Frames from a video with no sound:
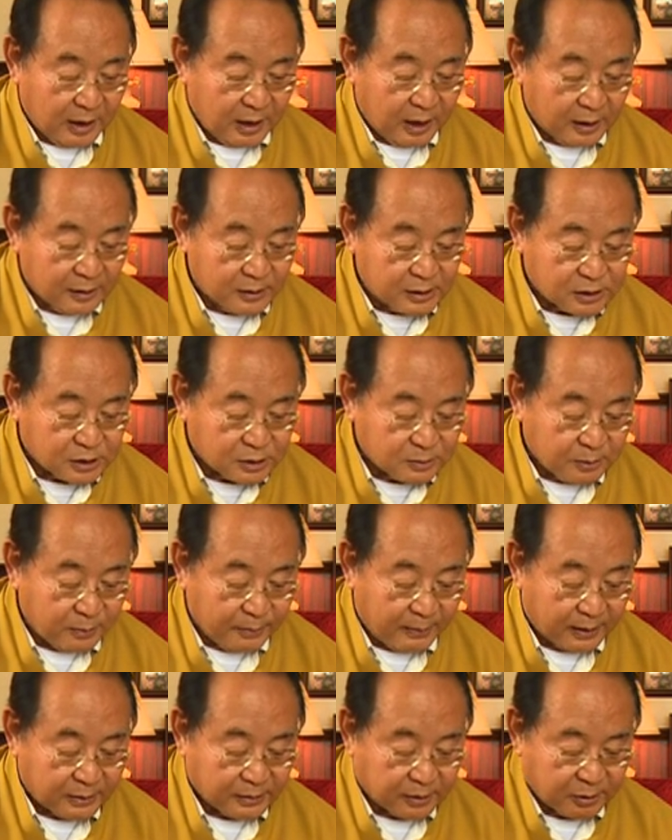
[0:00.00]
Hundred Super
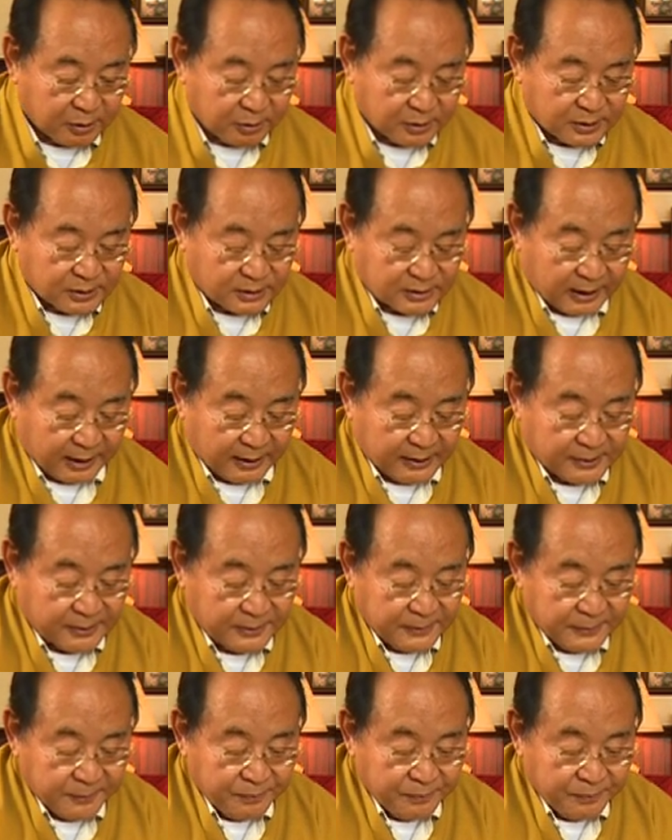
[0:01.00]
Mantra you recite